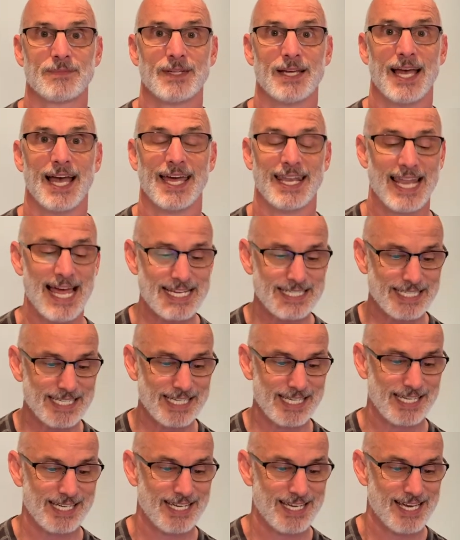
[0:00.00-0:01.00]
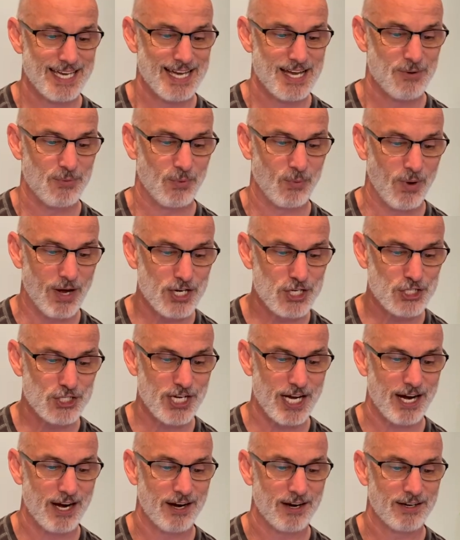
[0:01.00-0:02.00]
And lastly, we want to
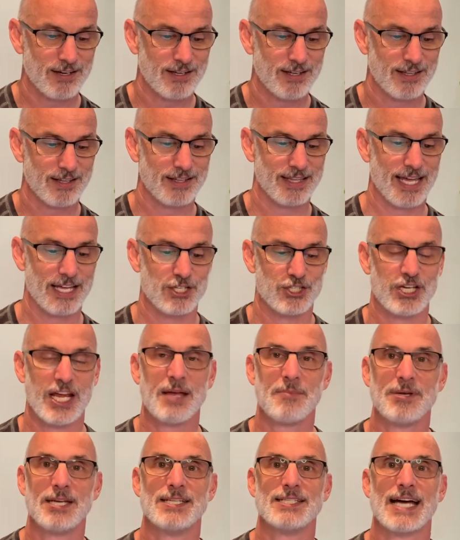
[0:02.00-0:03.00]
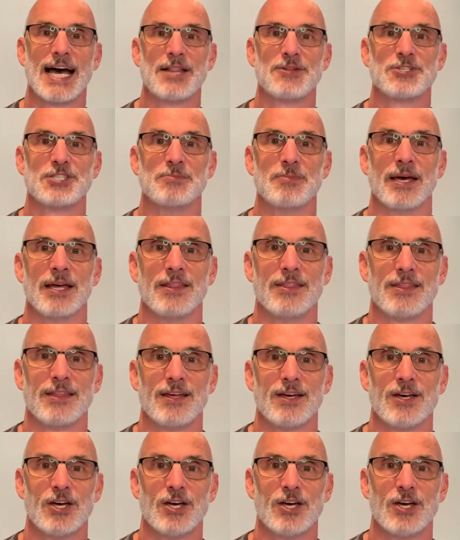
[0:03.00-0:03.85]
share that Jamie and Tyler Smith